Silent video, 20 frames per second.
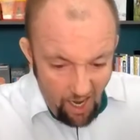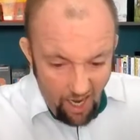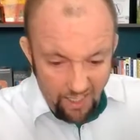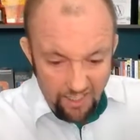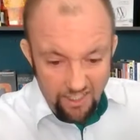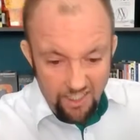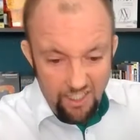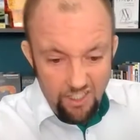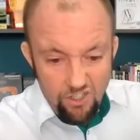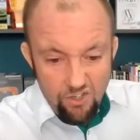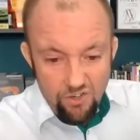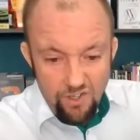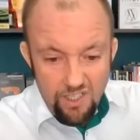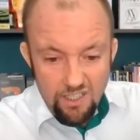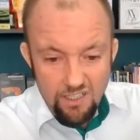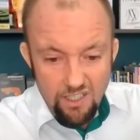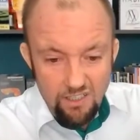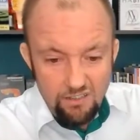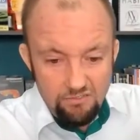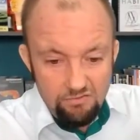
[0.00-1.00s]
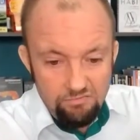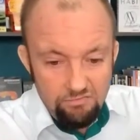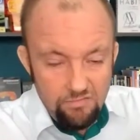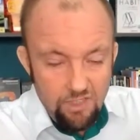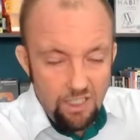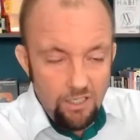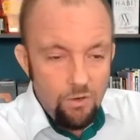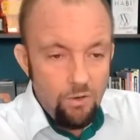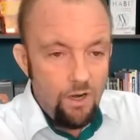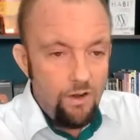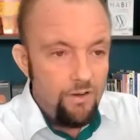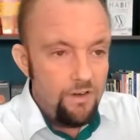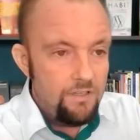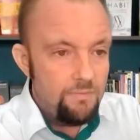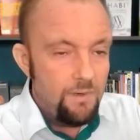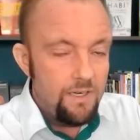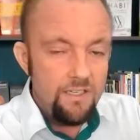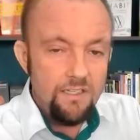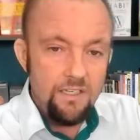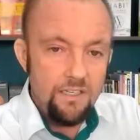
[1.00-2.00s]
had an increase in inquiries
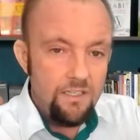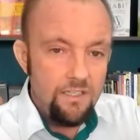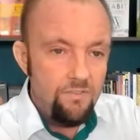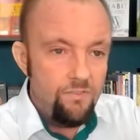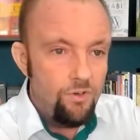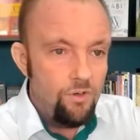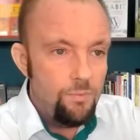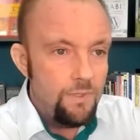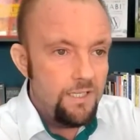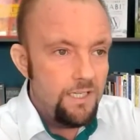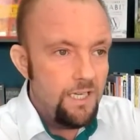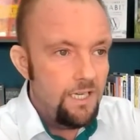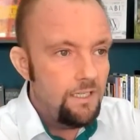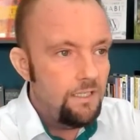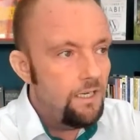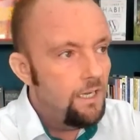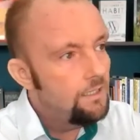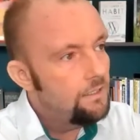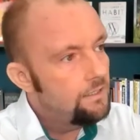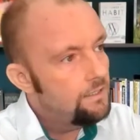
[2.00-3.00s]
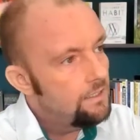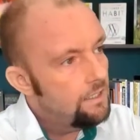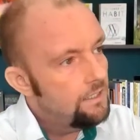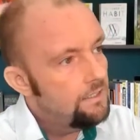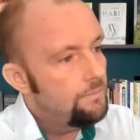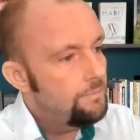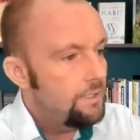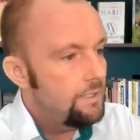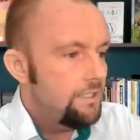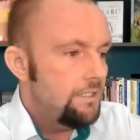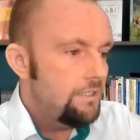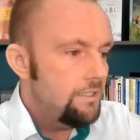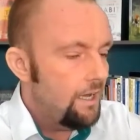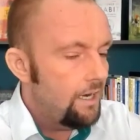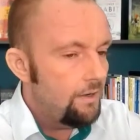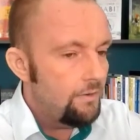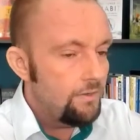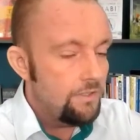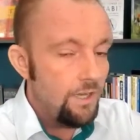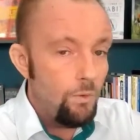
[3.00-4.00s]
by 64%,
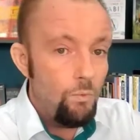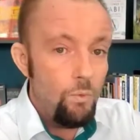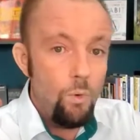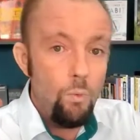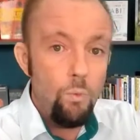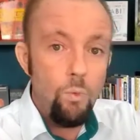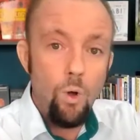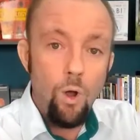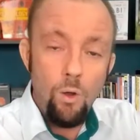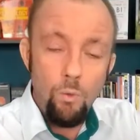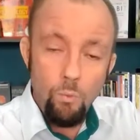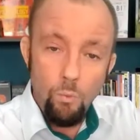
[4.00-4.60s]
and I was like, well, what?